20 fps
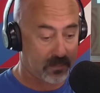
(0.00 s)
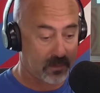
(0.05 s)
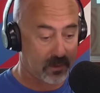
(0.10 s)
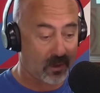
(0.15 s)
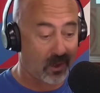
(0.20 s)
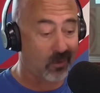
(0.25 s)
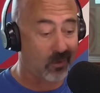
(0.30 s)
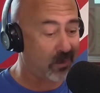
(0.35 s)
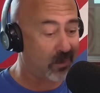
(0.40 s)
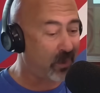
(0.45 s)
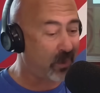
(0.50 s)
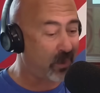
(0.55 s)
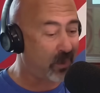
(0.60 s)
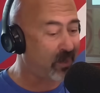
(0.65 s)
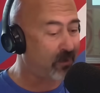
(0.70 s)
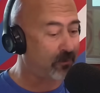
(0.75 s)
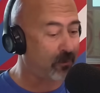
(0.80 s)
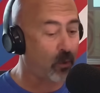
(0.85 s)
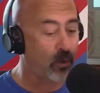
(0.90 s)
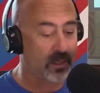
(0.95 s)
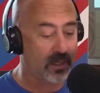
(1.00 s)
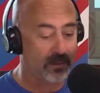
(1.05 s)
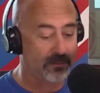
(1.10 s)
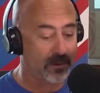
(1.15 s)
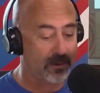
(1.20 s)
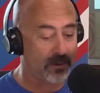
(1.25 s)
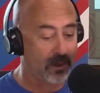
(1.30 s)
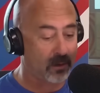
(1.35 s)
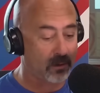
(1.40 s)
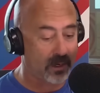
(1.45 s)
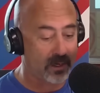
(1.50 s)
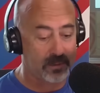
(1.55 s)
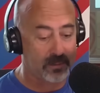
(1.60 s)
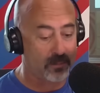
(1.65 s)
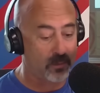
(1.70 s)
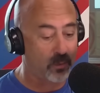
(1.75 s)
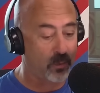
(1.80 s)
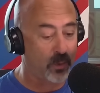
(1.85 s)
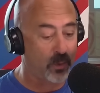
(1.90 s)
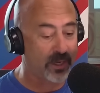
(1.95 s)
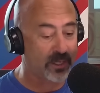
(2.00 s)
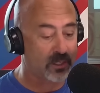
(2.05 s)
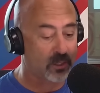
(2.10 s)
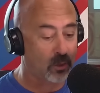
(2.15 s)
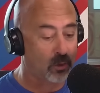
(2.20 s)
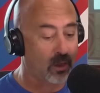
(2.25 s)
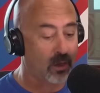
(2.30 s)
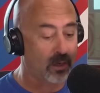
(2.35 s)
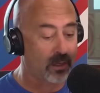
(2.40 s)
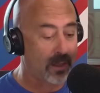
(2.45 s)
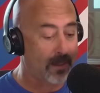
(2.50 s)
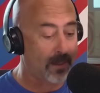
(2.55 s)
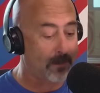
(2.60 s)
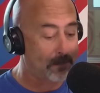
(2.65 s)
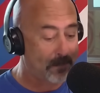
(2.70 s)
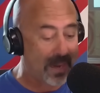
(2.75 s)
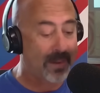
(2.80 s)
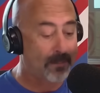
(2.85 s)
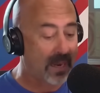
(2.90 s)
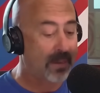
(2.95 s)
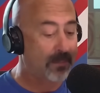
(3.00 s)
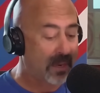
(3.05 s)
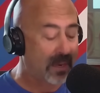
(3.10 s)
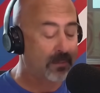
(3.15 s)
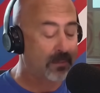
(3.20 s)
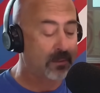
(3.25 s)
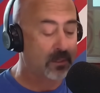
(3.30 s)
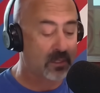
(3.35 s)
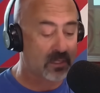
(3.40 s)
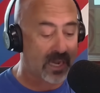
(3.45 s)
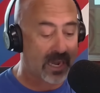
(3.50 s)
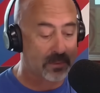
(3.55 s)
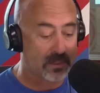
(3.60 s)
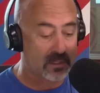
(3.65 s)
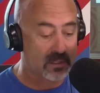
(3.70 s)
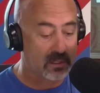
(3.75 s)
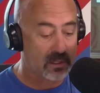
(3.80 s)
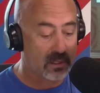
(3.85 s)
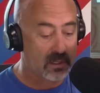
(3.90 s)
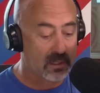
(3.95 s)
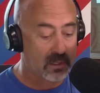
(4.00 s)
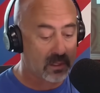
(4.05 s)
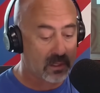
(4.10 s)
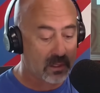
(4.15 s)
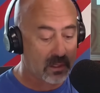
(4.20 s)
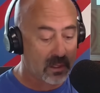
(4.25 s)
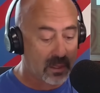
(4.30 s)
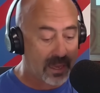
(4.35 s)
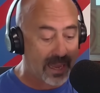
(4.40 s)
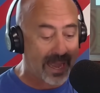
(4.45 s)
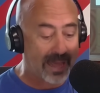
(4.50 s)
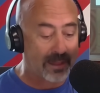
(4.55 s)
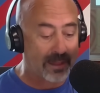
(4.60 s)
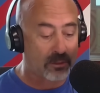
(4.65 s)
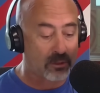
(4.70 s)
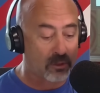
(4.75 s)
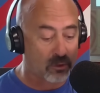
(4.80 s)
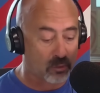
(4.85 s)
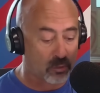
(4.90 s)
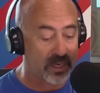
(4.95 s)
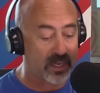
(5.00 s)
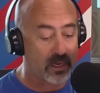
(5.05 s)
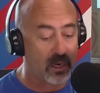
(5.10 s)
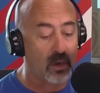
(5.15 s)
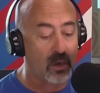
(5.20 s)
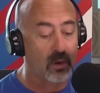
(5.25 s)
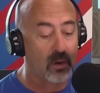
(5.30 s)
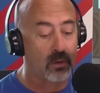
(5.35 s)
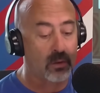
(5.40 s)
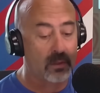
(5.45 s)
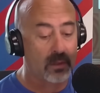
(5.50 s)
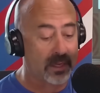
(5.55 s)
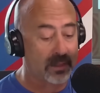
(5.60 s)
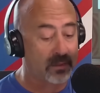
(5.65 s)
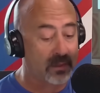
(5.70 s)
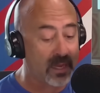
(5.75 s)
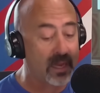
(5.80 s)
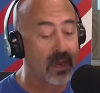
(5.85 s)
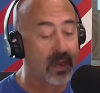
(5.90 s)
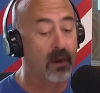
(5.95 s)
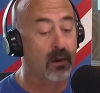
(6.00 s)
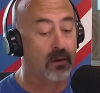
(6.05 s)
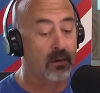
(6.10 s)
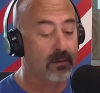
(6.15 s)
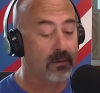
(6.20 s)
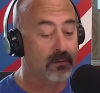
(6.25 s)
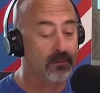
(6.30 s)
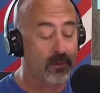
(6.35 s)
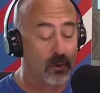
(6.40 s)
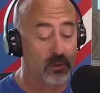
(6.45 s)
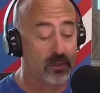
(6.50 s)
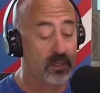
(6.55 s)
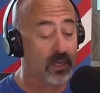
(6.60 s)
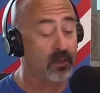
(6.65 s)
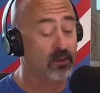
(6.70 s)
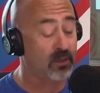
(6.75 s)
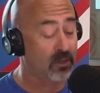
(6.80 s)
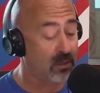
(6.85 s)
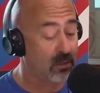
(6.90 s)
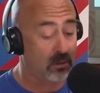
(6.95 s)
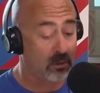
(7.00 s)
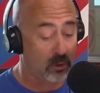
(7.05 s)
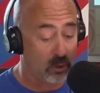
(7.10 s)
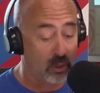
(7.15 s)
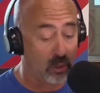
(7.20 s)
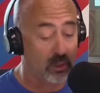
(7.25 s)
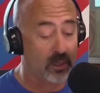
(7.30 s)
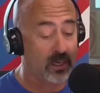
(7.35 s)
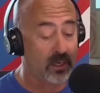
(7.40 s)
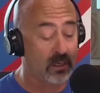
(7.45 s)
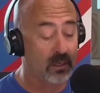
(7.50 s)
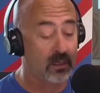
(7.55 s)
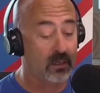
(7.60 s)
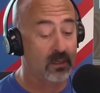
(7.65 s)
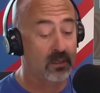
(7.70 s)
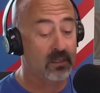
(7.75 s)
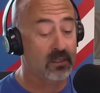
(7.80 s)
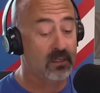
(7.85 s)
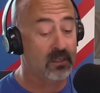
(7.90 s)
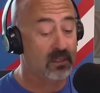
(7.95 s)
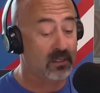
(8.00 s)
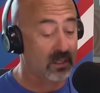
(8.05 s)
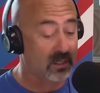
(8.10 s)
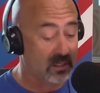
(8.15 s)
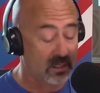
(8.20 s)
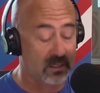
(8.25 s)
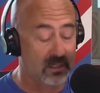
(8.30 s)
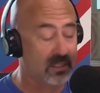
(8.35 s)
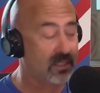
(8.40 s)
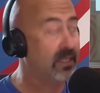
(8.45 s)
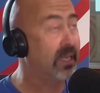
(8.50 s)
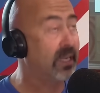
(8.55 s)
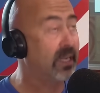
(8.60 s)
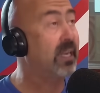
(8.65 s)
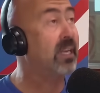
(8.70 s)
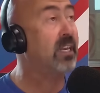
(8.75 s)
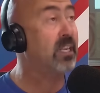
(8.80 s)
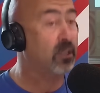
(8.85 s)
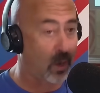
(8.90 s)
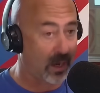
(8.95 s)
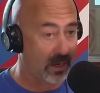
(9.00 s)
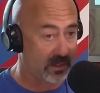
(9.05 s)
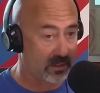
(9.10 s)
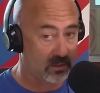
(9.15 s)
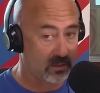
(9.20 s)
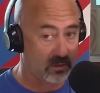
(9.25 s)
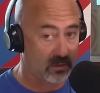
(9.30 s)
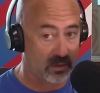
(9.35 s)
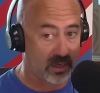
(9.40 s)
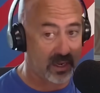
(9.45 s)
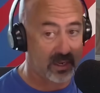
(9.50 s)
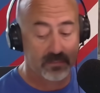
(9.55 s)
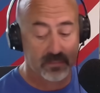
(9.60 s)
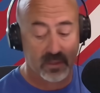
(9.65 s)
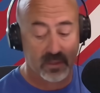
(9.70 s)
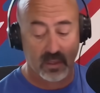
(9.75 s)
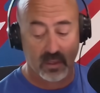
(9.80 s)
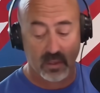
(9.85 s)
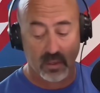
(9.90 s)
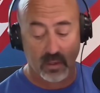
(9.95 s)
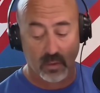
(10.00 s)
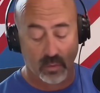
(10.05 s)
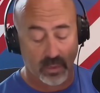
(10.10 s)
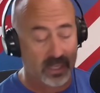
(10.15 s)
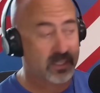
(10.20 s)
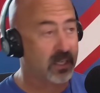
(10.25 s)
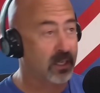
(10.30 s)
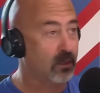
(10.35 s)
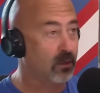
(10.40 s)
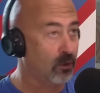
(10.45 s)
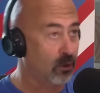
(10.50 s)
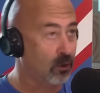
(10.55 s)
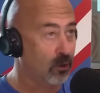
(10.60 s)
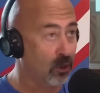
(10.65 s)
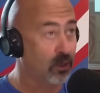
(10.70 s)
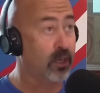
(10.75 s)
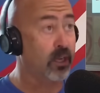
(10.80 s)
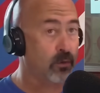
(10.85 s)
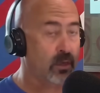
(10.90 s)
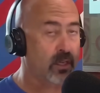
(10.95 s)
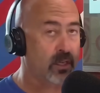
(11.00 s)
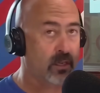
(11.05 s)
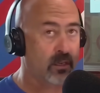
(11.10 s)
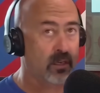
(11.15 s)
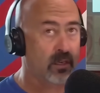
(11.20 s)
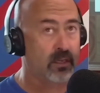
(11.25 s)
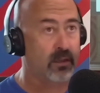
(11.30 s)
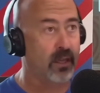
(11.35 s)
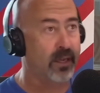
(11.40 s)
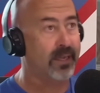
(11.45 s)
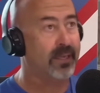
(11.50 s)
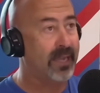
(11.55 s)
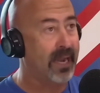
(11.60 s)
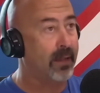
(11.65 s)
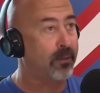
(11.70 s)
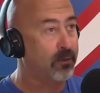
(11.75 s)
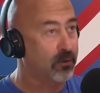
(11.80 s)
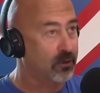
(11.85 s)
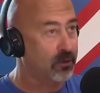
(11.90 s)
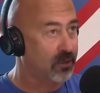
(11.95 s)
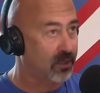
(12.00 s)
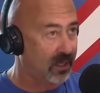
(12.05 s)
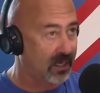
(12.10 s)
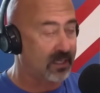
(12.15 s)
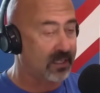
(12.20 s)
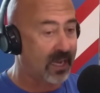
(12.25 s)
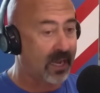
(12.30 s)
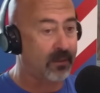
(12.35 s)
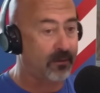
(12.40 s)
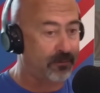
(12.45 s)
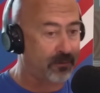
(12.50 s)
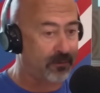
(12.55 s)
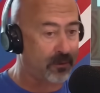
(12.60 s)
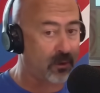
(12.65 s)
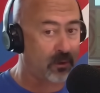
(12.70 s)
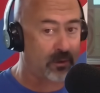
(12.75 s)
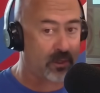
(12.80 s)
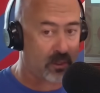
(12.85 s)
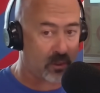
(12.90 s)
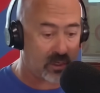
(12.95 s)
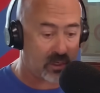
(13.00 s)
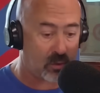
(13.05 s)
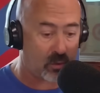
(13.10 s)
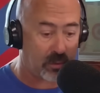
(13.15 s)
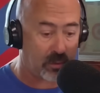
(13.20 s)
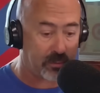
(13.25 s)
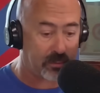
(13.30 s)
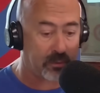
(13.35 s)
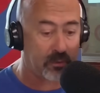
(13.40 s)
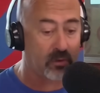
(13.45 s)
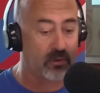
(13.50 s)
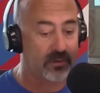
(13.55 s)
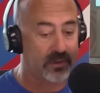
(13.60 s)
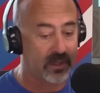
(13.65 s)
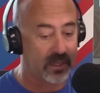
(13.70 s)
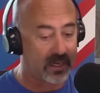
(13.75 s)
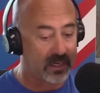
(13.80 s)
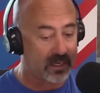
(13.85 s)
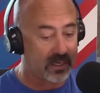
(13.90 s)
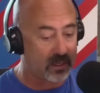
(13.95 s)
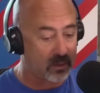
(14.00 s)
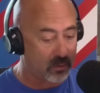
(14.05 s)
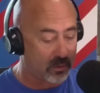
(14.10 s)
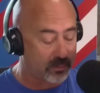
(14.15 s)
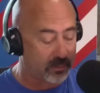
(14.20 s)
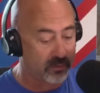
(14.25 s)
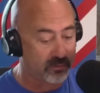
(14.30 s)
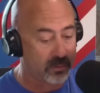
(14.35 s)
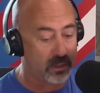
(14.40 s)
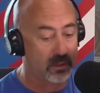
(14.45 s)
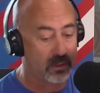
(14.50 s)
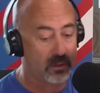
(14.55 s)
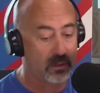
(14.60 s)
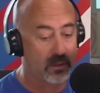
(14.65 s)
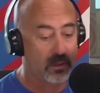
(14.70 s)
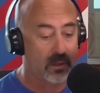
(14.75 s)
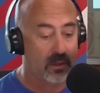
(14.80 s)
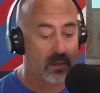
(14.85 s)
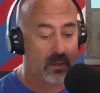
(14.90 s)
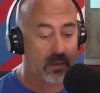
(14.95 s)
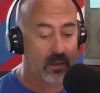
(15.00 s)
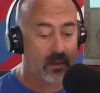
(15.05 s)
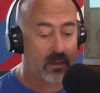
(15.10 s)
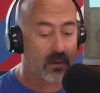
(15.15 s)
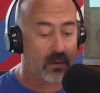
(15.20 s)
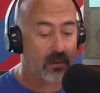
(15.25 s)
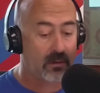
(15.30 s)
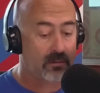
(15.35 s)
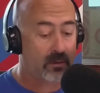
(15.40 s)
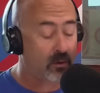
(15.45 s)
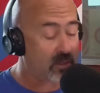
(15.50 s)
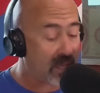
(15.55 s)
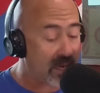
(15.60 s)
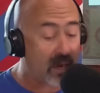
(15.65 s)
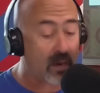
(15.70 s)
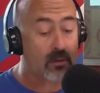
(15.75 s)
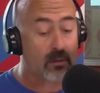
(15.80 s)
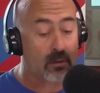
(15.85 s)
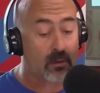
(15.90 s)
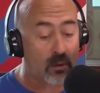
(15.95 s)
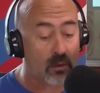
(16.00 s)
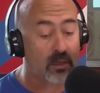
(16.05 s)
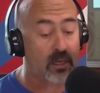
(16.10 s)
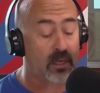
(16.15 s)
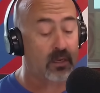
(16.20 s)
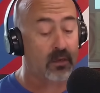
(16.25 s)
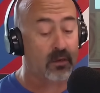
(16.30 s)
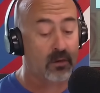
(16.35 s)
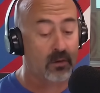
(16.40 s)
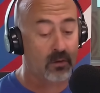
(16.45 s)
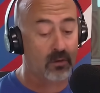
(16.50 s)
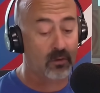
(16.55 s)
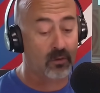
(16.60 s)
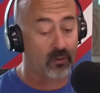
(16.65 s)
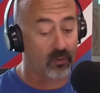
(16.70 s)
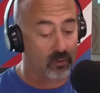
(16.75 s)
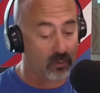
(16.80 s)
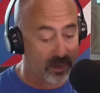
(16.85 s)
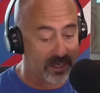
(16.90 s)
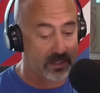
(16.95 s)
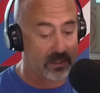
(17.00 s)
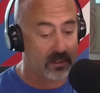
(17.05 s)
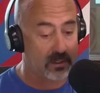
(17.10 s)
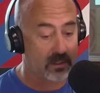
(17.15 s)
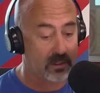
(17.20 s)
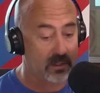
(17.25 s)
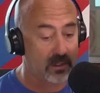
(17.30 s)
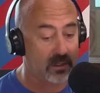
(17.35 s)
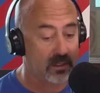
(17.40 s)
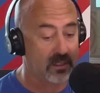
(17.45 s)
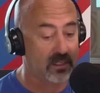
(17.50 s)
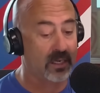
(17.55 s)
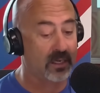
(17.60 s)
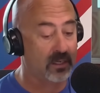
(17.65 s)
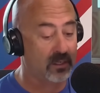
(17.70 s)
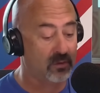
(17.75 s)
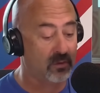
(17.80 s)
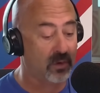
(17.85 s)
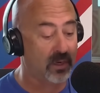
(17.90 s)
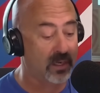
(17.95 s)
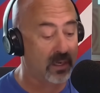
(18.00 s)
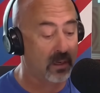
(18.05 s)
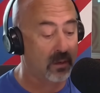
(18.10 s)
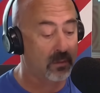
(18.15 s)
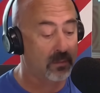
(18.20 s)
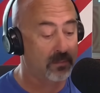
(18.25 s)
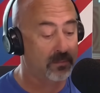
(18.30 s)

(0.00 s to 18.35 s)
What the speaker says: Already week 4 in the NFL, right? I mean, we wait so long and then bam, bam, bam, it just happens. At 3-0. And they are, folks, they are just looking standings-wise, okay? When I say looking really good, like, yeah, there's things on the field that you need to improve and they need to improve. But, folks, they are looking great in the standings right now.